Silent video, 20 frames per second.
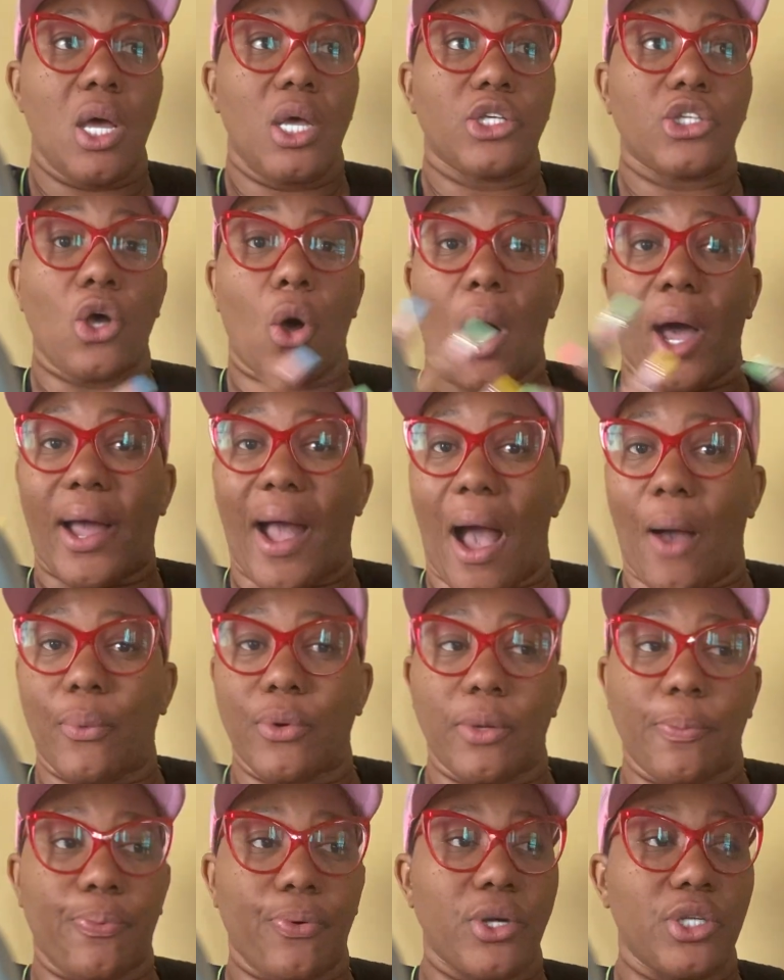So I got
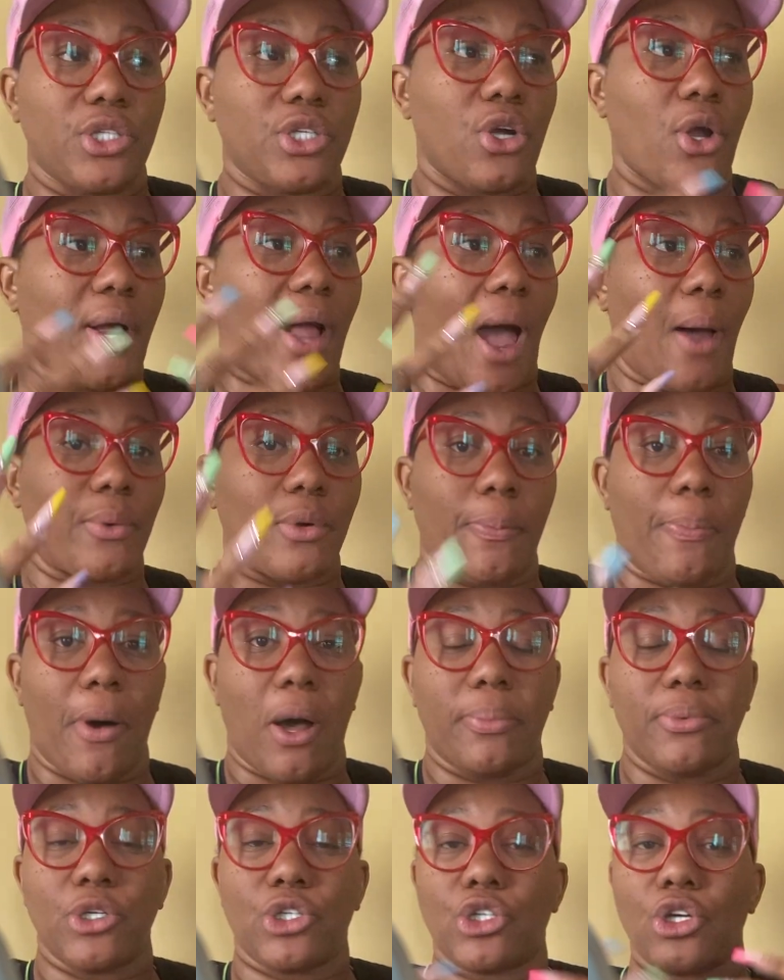with a printer, I got with a
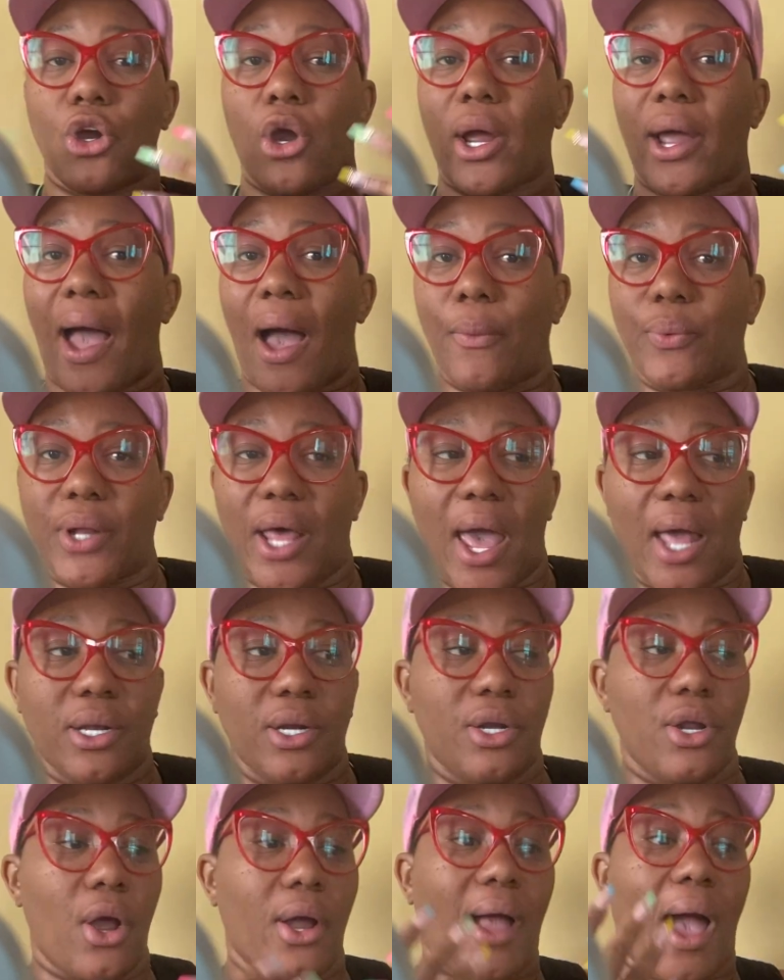publisher, I got with an
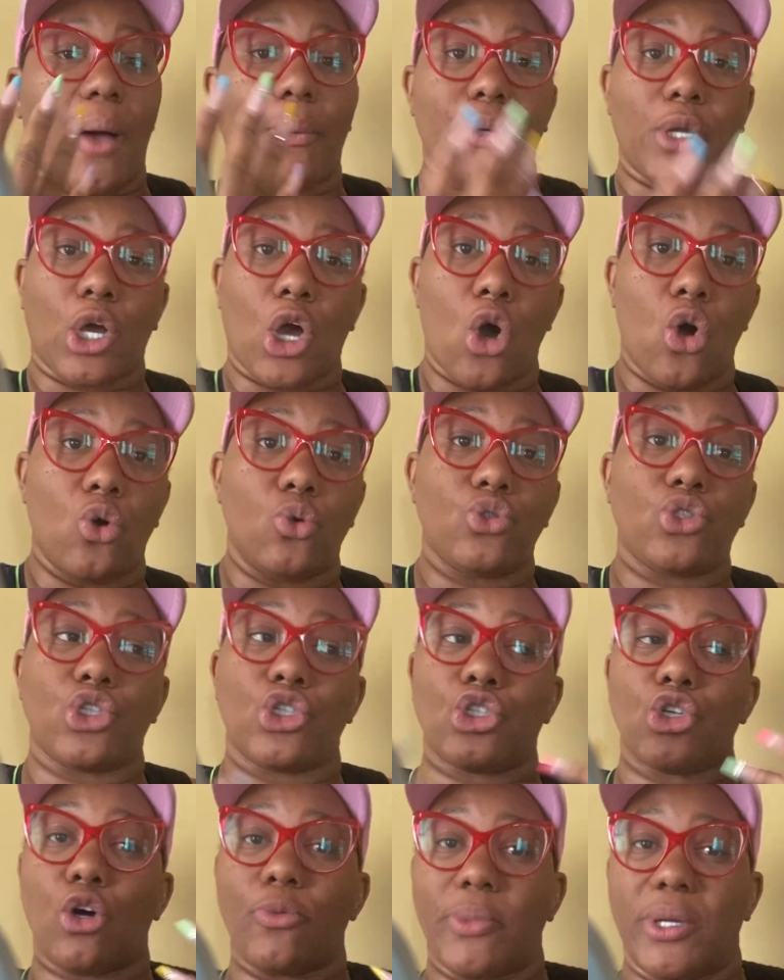editor, I got with a coach to
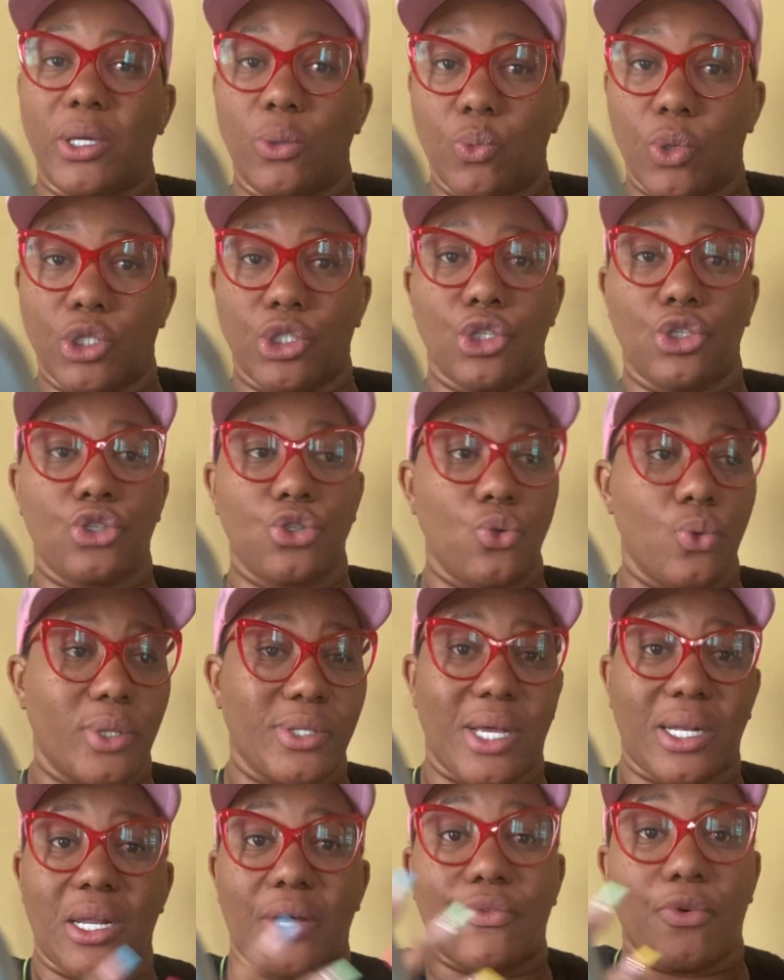show me what to do
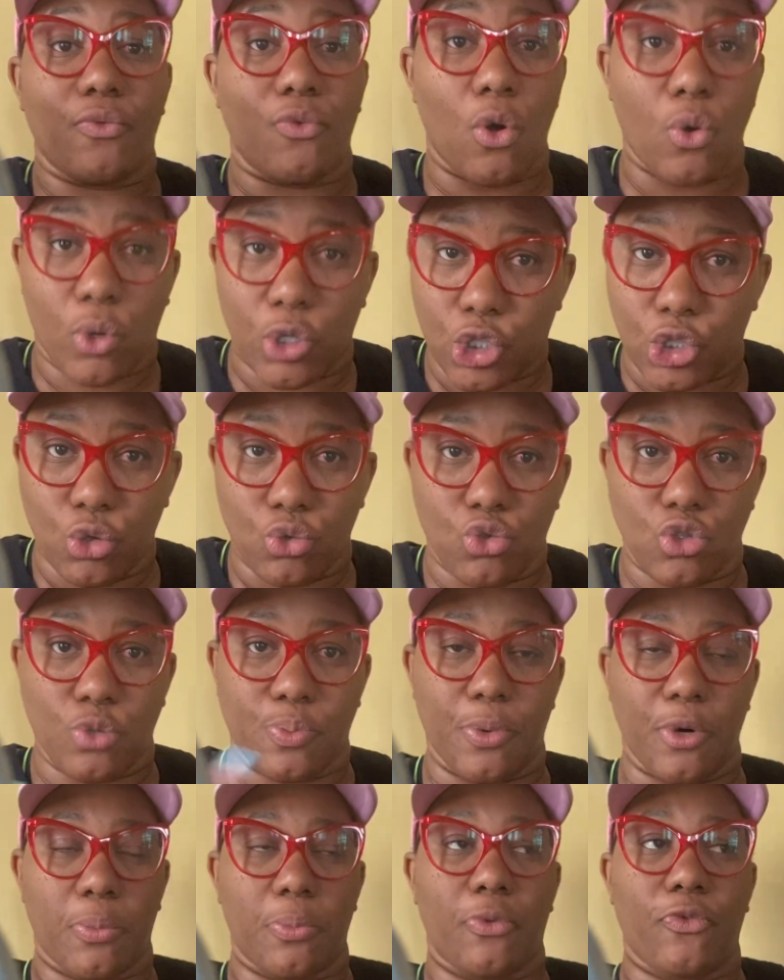because I never wrote a children's
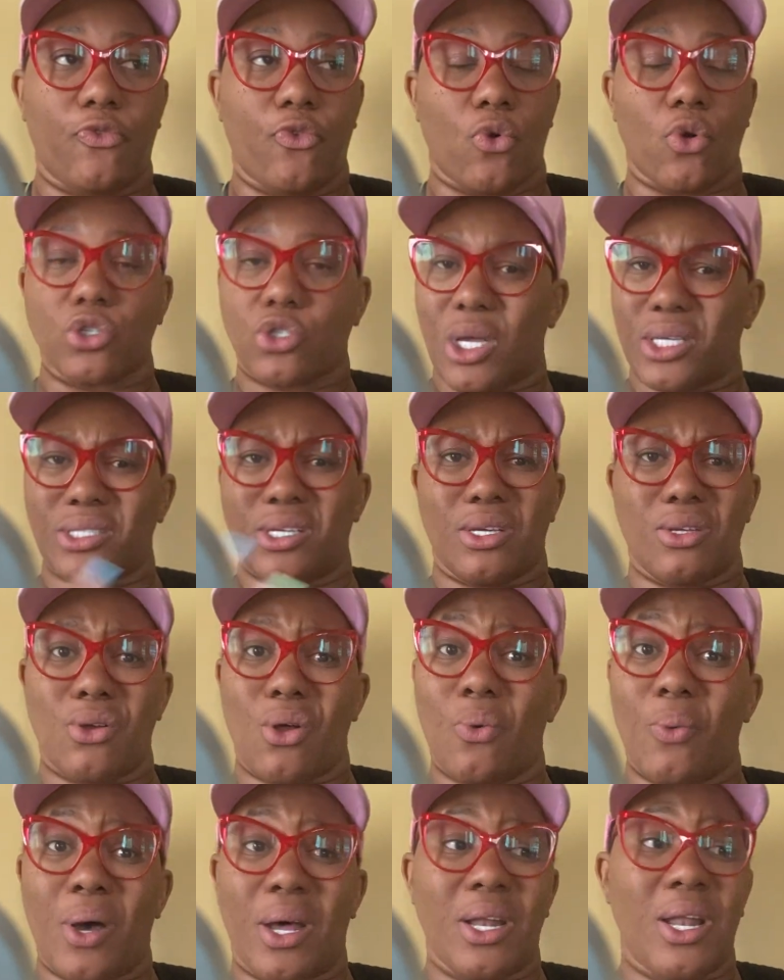book before. So I said, you
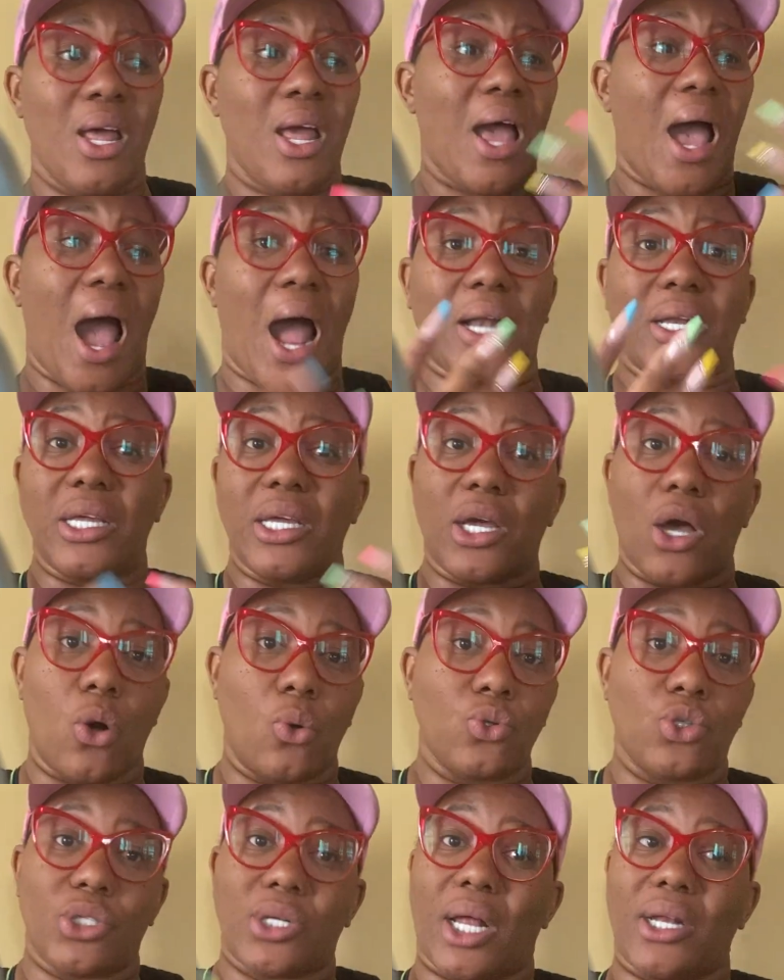know what? I need
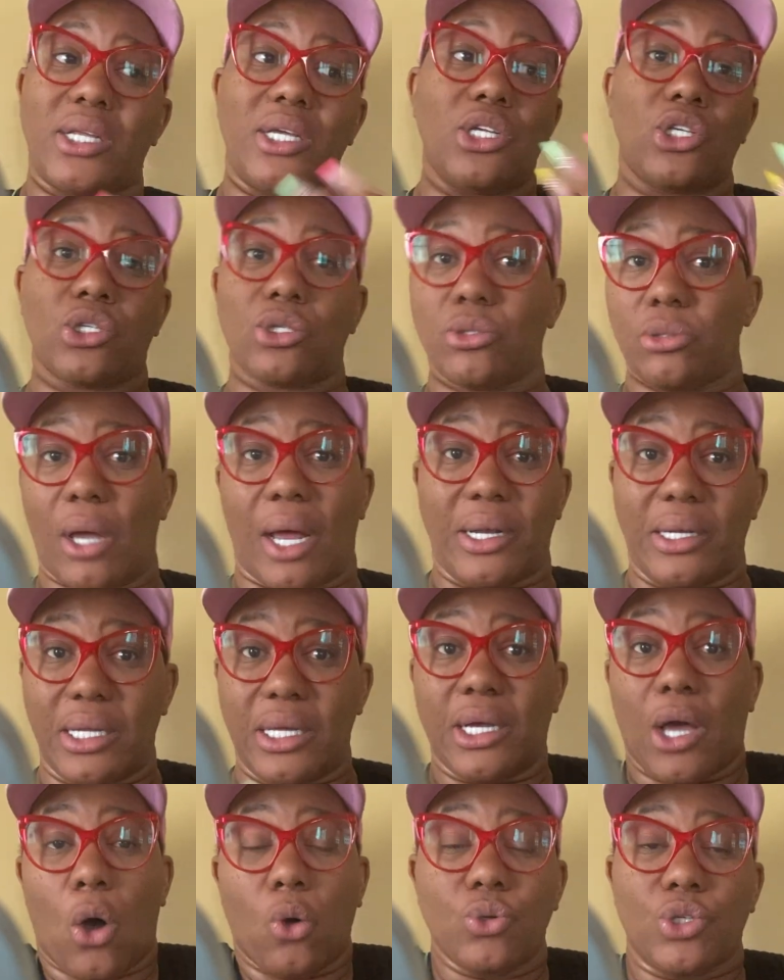coaching. I need I
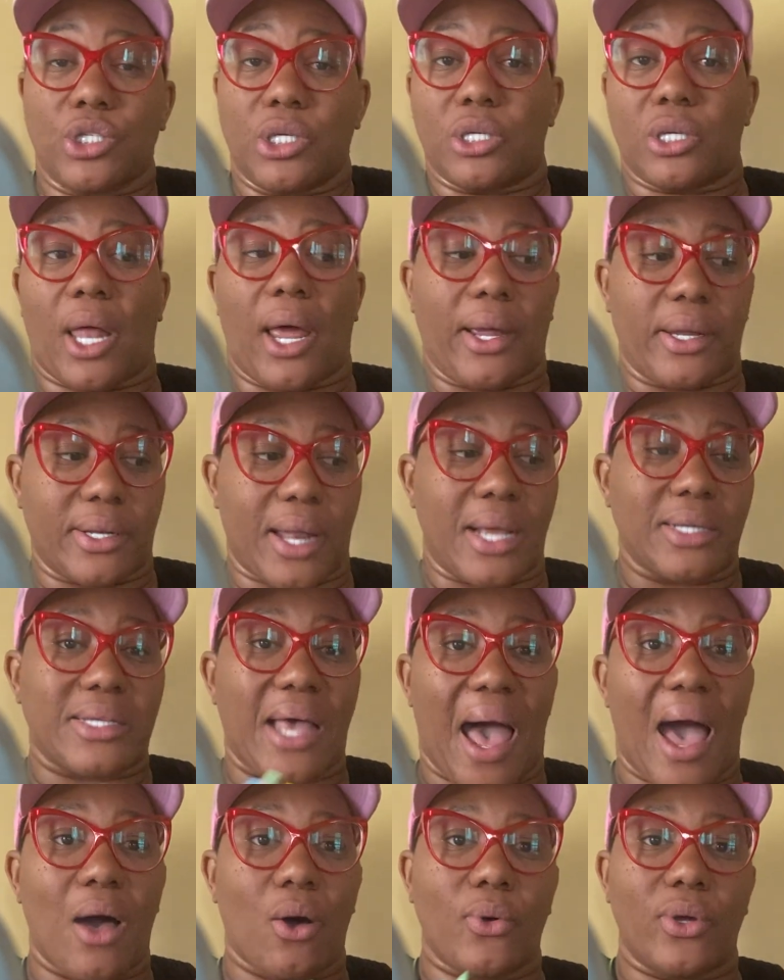need coaching. Like that's
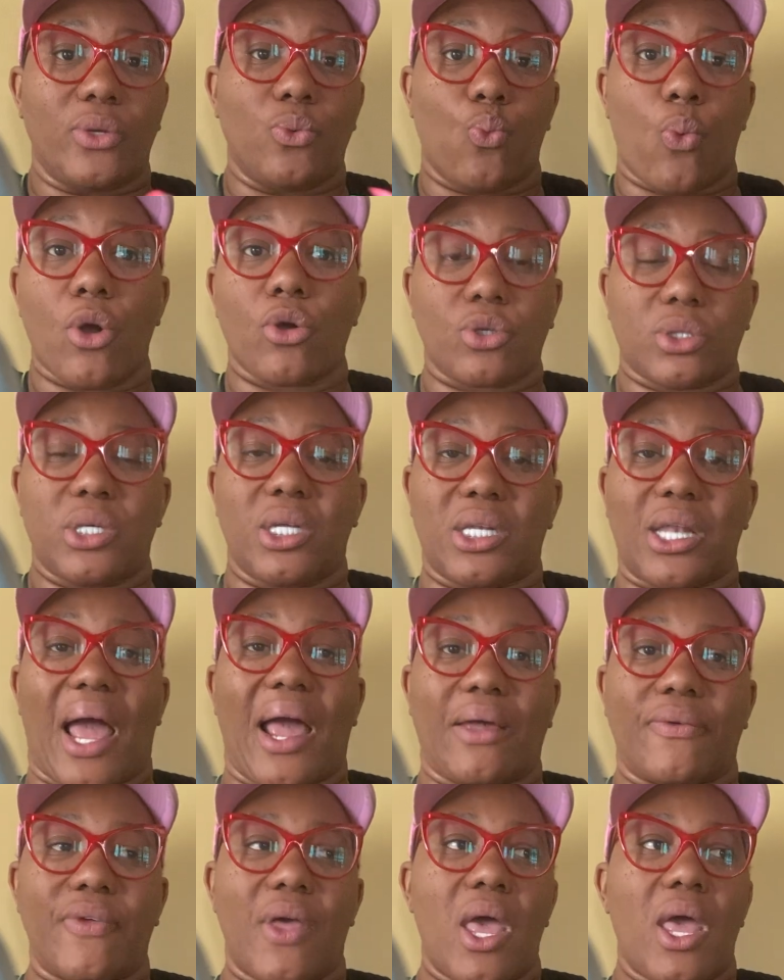how it works in
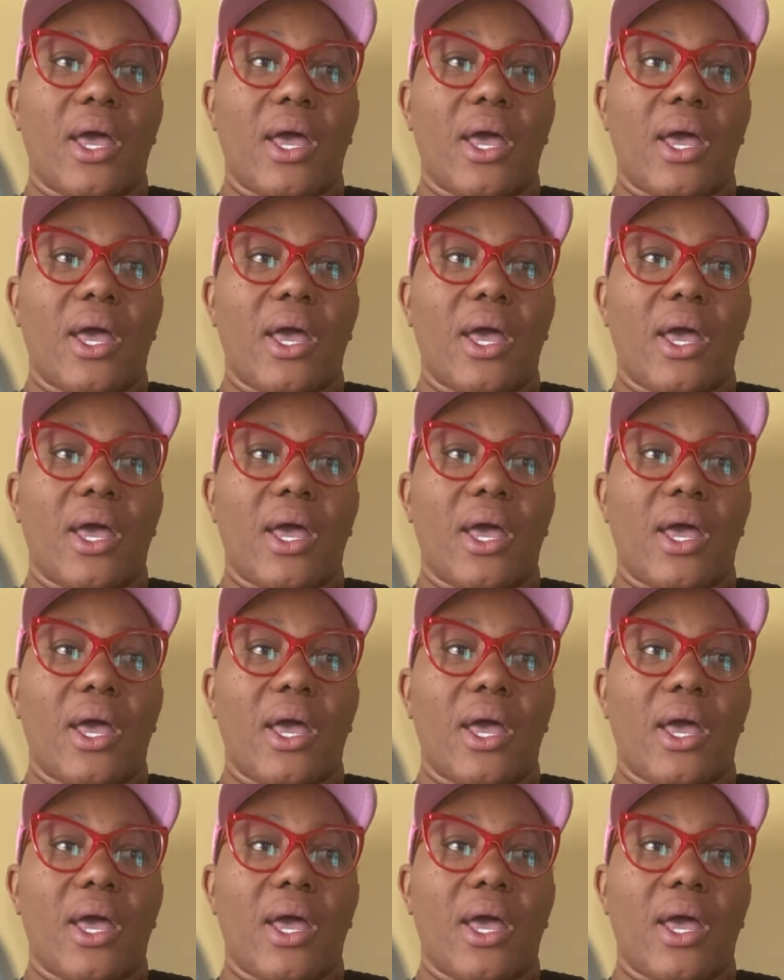life.